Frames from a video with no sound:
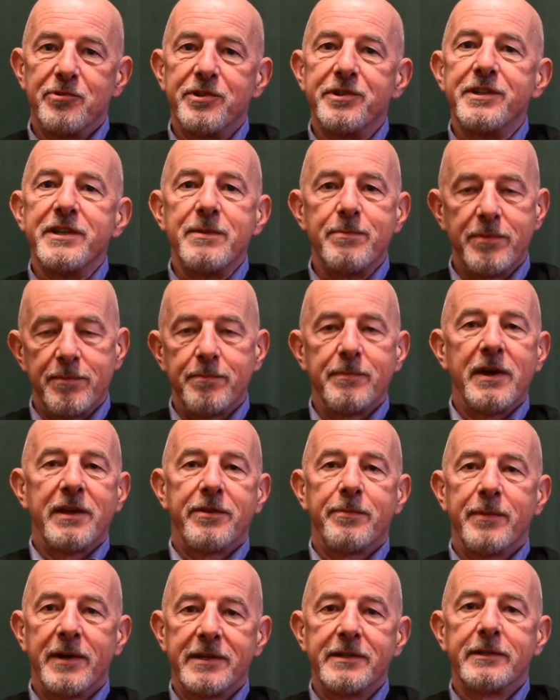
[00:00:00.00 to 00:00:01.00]
deep
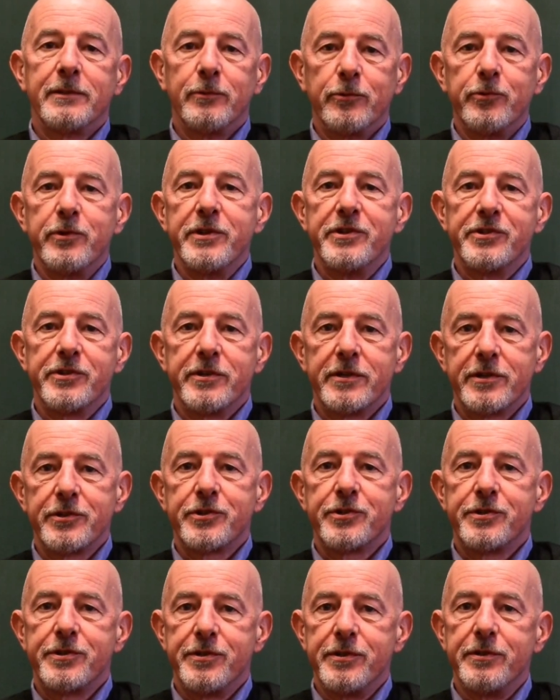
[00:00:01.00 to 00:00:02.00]
mathematical
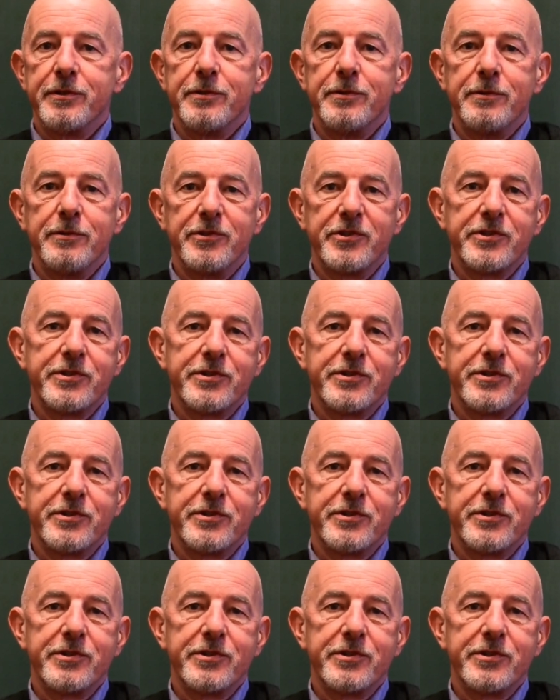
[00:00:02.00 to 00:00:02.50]
research, to